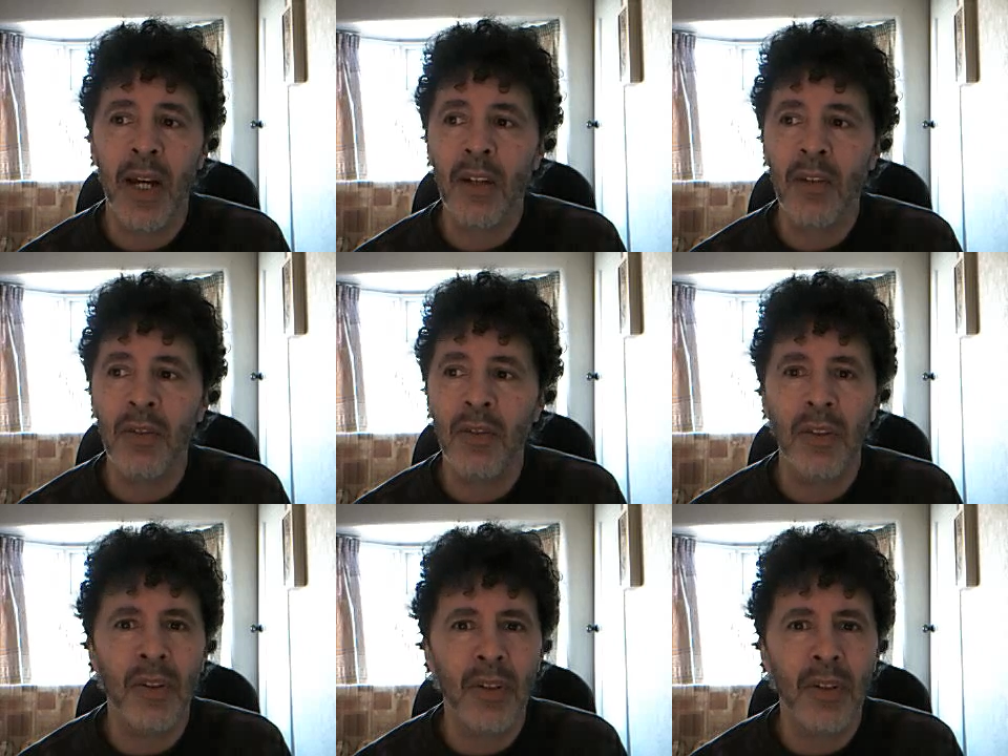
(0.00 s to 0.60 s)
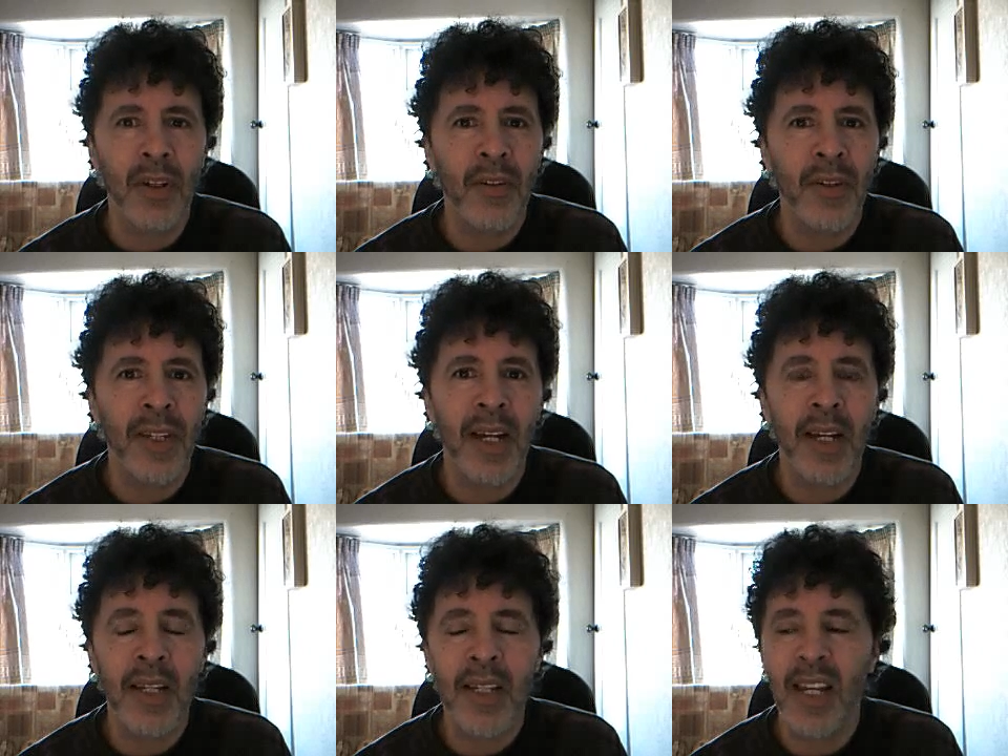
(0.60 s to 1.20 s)
I couldn't look her in the
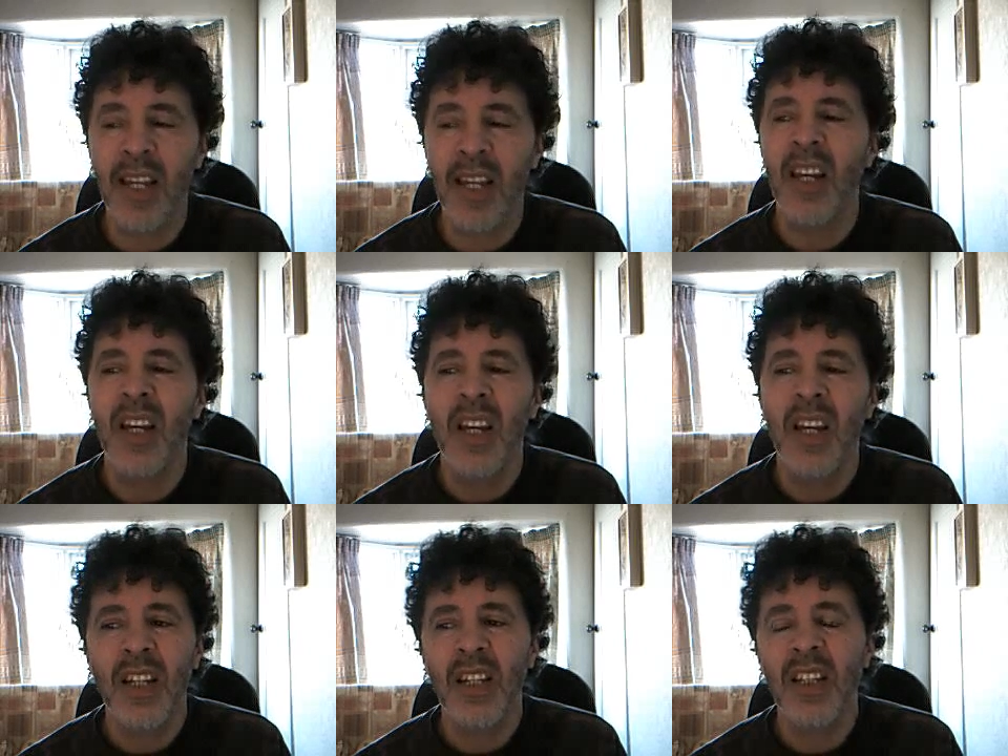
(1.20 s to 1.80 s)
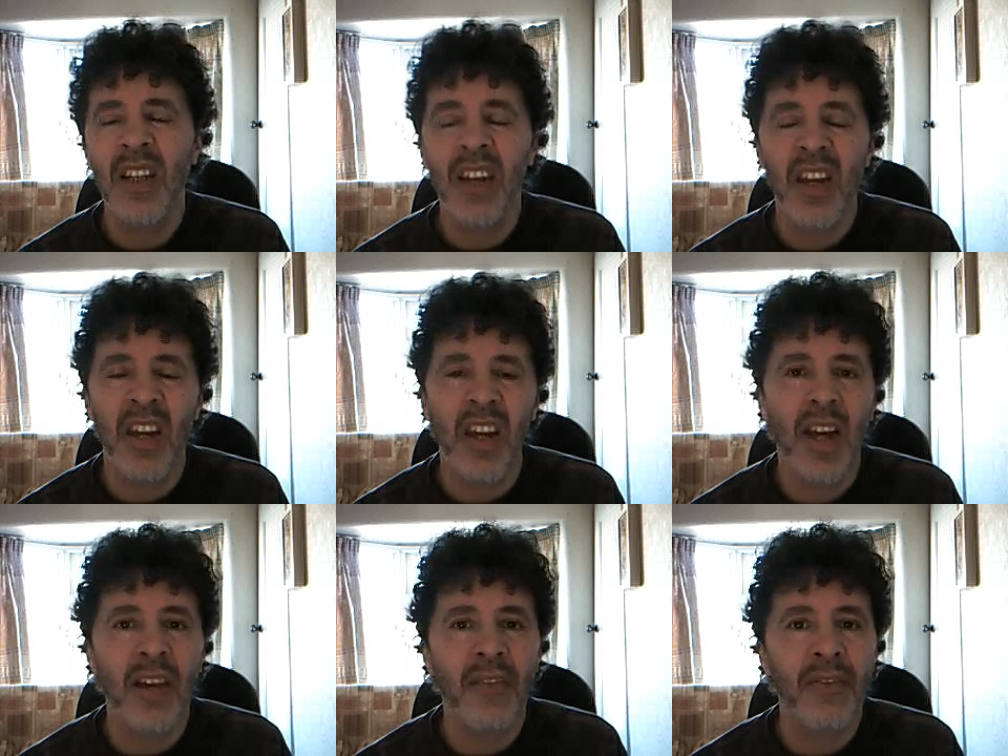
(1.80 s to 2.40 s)
eye and say, yeah,
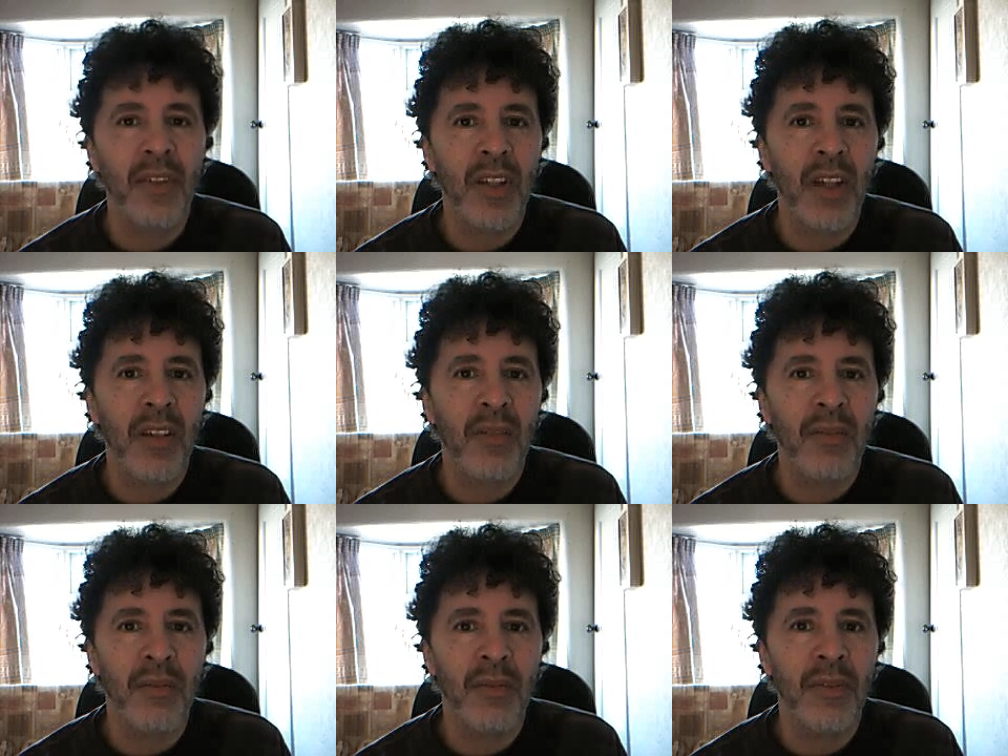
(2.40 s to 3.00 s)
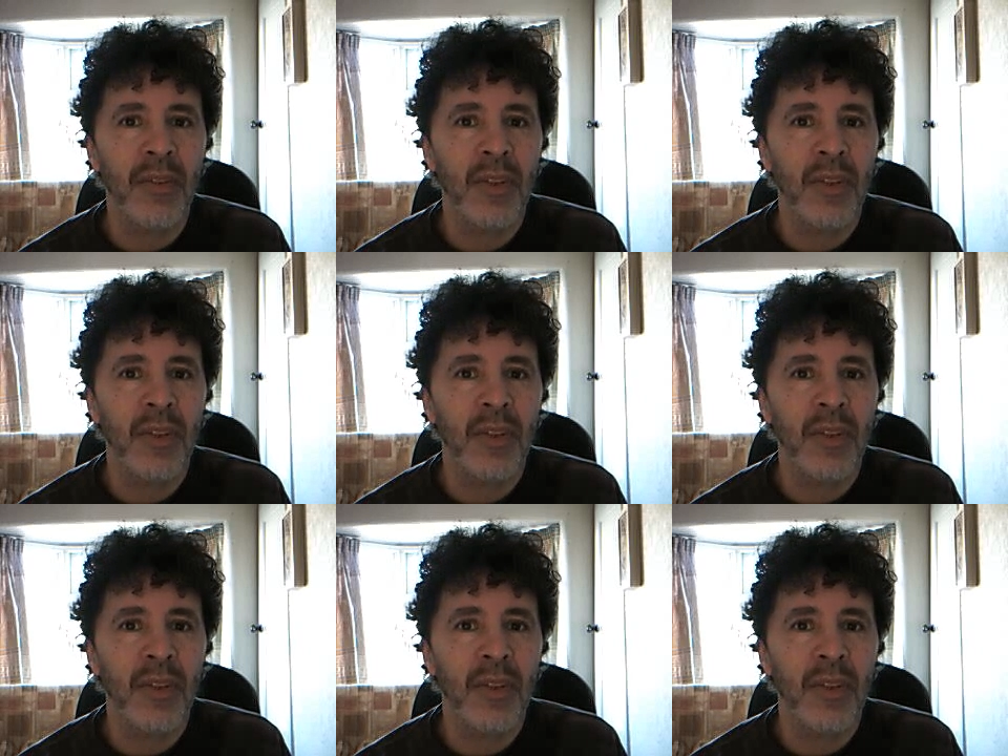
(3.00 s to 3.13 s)
I've forgiven